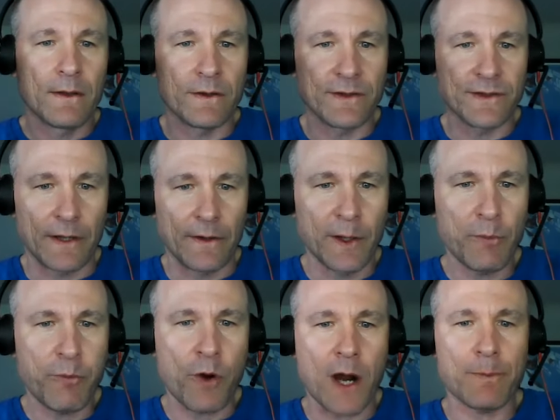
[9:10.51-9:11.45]
they're selling
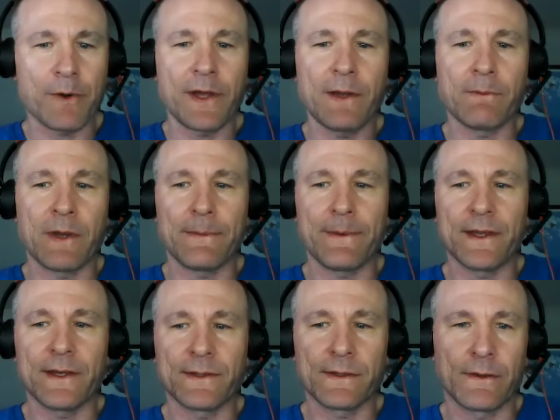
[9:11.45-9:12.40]
a property,
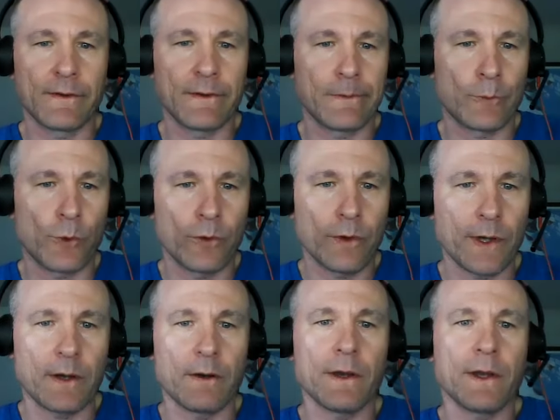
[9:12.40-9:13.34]
maybe it's in a
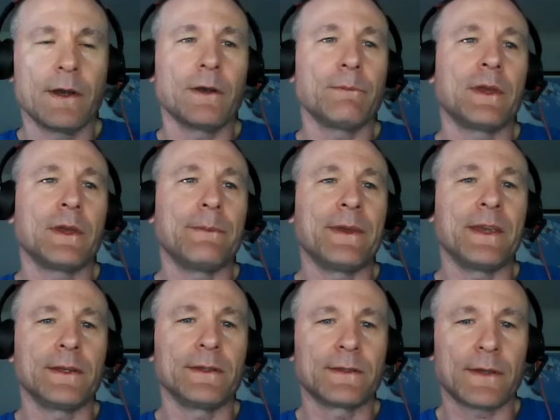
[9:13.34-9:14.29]
rural area,
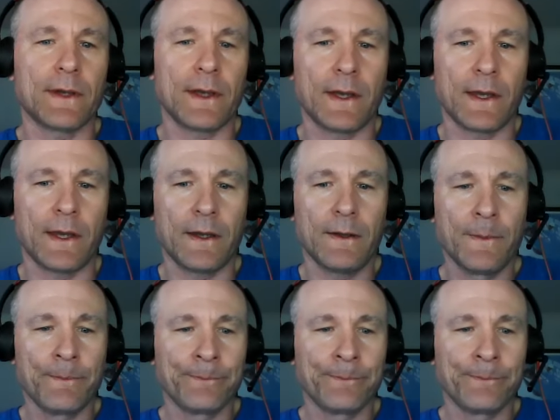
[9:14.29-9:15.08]
maybe it's a,